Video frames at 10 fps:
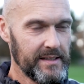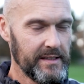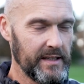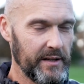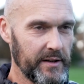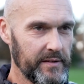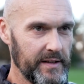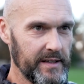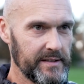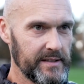you know the,
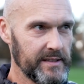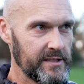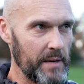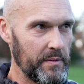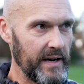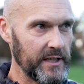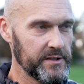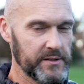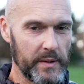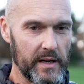the, the type of
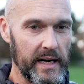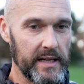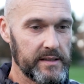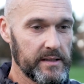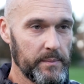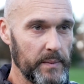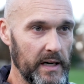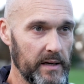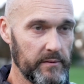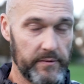actions we like
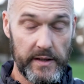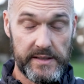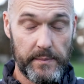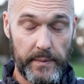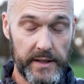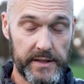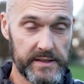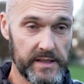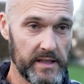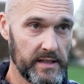but first
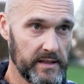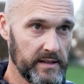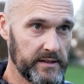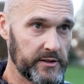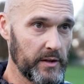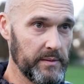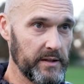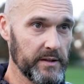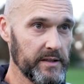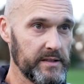impressions are extremely
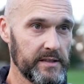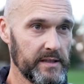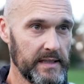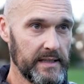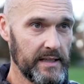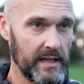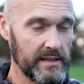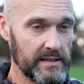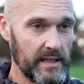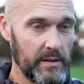good
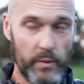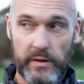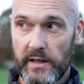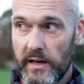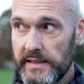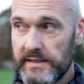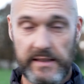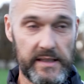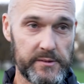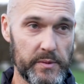and uh, we're delighted
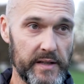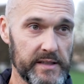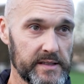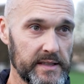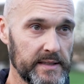that he's with us